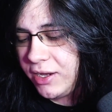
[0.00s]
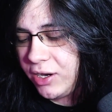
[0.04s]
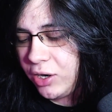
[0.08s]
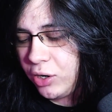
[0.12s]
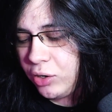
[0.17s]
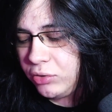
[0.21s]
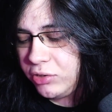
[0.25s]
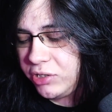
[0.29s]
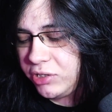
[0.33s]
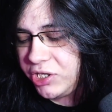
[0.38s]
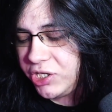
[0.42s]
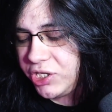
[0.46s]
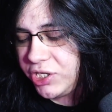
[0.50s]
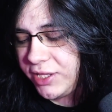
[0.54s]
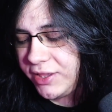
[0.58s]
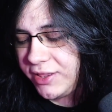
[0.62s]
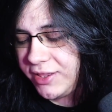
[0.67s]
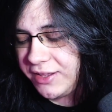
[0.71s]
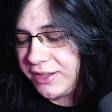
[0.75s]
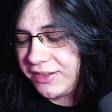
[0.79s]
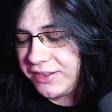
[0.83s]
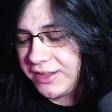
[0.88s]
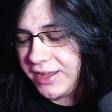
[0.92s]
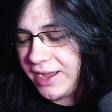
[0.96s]
holy shit,
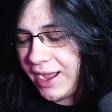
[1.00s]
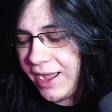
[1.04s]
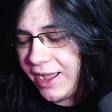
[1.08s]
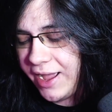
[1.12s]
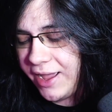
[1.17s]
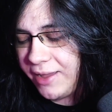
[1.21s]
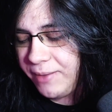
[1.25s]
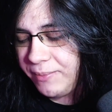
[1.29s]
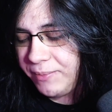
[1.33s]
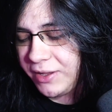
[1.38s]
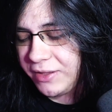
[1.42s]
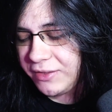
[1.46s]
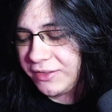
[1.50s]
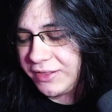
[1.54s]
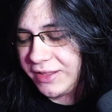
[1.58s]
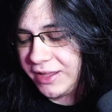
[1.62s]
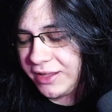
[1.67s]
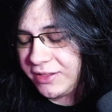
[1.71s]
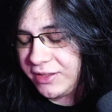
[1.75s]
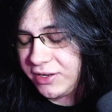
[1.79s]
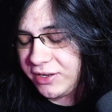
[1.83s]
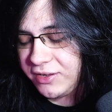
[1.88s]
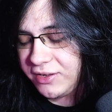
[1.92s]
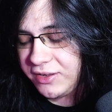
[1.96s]
this guy. Because
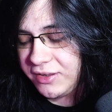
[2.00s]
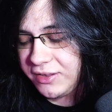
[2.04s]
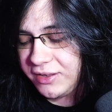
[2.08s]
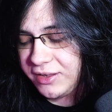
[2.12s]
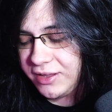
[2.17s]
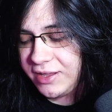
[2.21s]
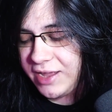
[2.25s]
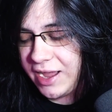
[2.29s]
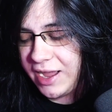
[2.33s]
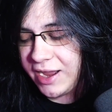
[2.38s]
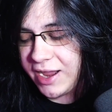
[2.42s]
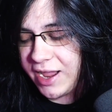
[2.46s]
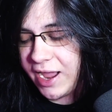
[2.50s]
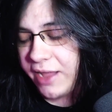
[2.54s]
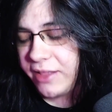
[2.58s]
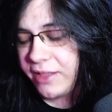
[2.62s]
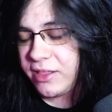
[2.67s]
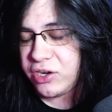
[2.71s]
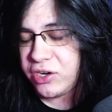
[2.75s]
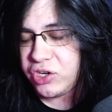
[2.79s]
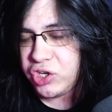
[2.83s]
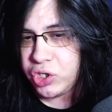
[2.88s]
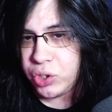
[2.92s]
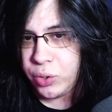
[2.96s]
like this is a guy
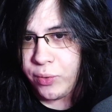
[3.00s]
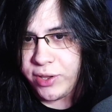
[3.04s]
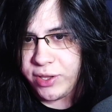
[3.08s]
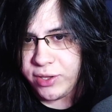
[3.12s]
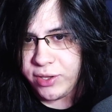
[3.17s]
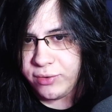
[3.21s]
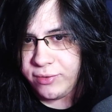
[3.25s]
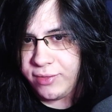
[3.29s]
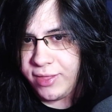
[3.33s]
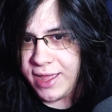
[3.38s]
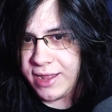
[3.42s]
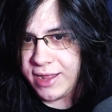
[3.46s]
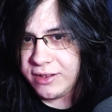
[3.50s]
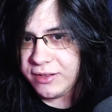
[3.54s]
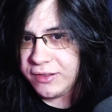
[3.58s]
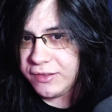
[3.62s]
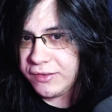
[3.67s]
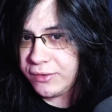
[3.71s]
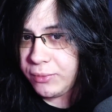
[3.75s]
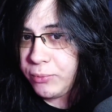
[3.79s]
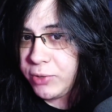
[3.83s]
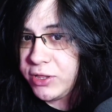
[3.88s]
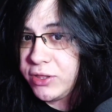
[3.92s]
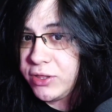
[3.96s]
that's showing you that
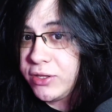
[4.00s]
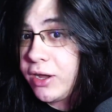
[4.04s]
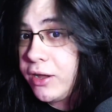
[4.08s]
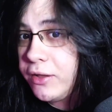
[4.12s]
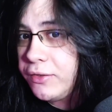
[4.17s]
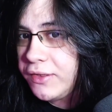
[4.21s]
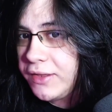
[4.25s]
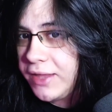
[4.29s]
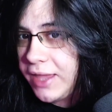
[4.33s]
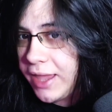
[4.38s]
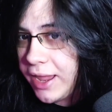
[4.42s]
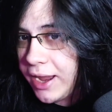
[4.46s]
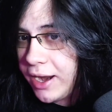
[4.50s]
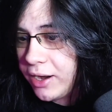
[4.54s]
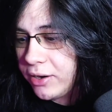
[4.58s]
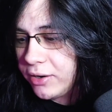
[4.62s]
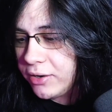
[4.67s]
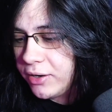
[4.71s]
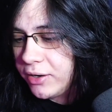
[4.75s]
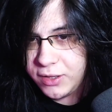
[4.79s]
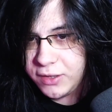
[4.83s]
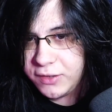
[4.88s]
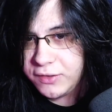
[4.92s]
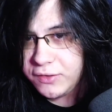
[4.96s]
someone does care.
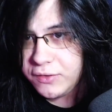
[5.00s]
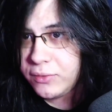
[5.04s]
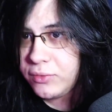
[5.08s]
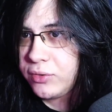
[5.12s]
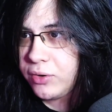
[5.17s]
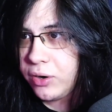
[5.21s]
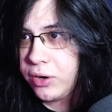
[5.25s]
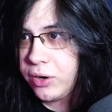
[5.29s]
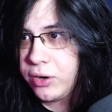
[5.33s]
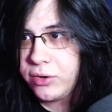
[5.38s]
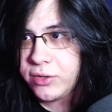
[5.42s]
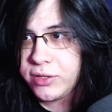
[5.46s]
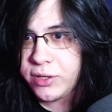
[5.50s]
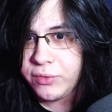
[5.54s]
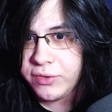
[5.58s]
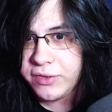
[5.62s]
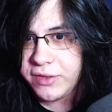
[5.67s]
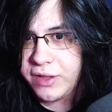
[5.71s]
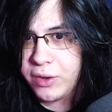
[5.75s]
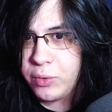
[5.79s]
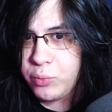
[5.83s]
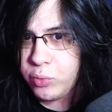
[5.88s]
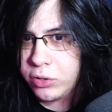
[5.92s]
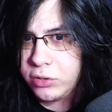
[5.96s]
So to her, that was
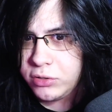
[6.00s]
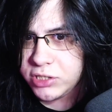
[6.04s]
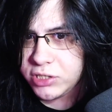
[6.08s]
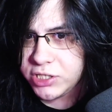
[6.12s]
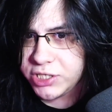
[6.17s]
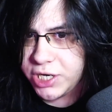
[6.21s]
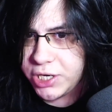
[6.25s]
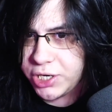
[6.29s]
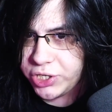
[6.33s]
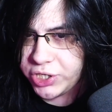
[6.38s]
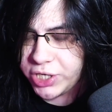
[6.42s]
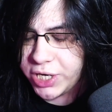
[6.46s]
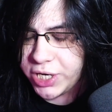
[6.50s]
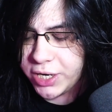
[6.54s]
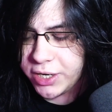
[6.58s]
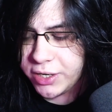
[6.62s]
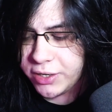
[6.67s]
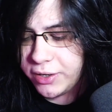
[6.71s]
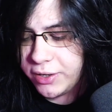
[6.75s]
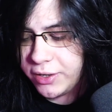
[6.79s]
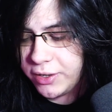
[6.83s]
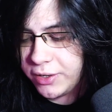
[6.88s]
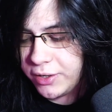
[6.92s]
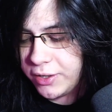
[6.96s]
like world changing.
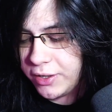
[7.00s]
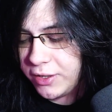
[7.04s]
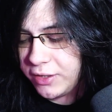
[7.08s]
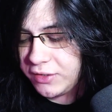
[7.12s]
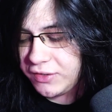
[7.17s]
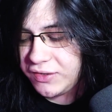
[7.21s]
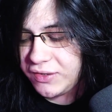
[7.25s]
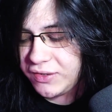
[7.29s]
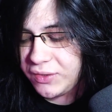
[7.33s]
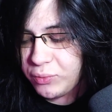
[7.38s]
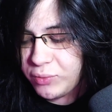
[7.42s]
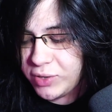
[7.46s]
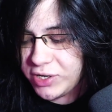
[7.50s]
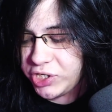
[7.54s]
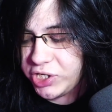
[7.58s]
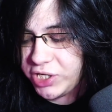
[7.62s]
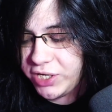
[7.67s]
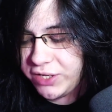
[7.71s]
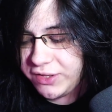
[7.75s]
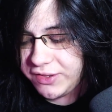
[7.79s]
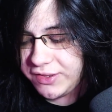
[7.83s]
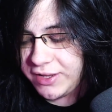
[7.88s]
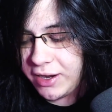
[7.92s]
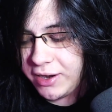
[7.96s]
So when
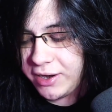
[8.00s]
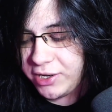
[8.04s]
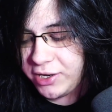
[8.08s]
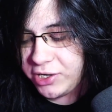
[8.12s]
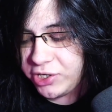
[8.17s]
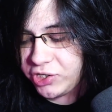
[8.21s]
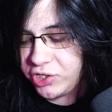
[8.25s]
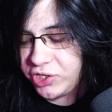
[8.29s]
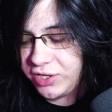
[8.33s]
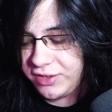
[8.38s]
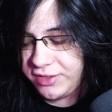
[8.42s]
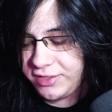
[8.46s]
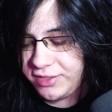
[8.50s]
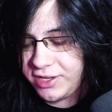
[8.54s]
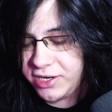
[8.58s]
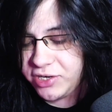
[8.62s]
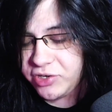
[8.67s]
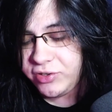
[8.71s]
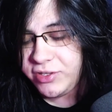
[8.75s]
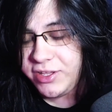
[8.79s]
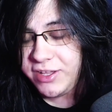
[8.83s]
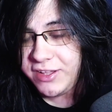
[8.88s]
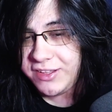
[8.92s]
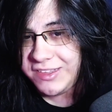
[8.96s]
she's dying, she's
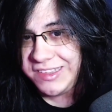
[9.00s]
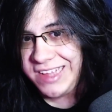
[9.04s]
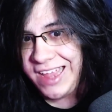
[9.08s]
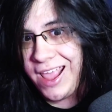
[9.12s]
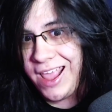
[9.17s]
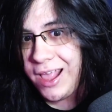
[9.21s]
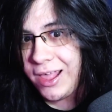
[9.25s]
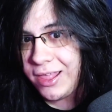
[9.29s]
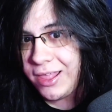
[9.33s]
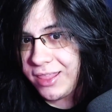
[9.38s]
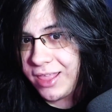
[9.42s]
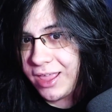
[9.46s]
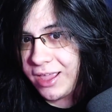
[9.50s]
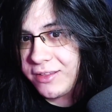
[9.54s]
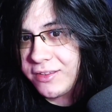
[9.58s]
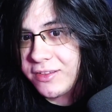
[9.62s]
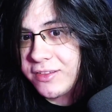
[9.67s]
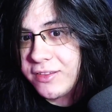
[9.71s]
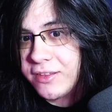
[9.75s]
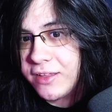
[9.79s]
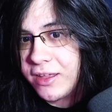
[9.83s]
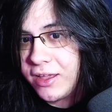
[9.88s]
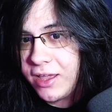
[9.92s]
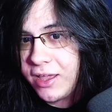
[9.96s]
literally saying
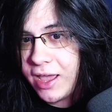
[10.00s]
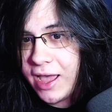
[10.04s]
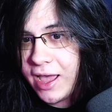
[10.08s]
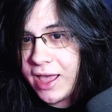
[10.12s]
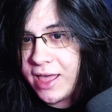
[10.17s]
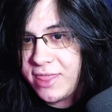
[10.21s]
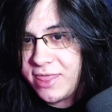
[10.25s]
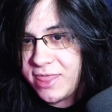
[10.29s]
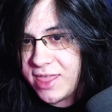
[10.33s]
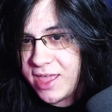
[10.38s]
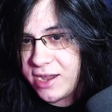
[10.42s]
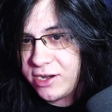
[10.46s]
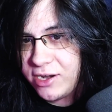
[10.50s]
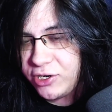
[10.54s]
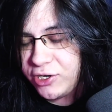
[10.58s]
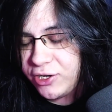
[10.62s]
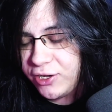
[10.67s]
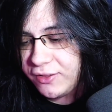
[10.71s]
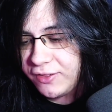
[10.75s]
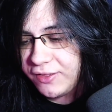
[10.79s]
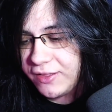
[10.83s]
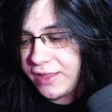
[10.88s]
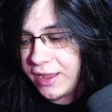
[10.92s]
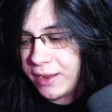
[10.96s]
this. And then
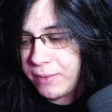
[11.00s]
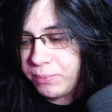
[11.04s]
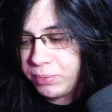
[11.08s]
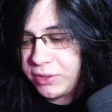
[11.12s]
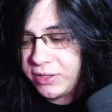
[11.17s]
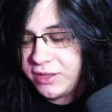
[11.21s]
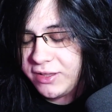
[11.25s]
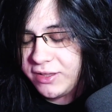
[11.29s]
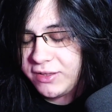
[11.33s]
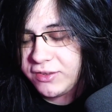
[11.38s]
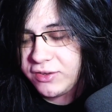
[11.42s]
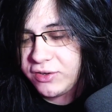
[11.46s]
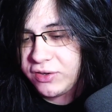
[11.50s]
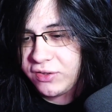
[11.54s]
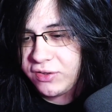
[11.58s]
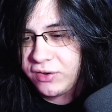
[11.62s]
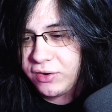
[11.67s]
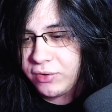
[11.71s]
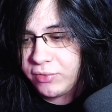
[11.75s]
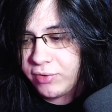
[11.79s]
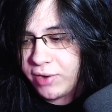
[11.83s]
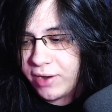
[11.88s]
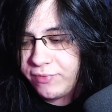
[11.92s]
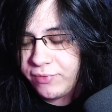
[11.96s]
she's like, please just
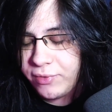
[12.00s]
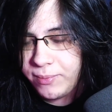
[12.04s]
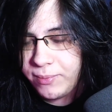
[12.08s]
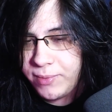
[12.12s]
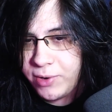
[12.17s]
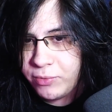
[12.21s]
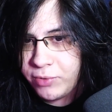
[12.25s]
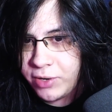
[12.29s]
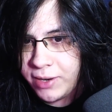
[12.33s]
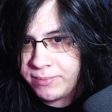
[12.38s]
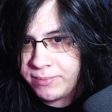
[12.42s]
cry for me when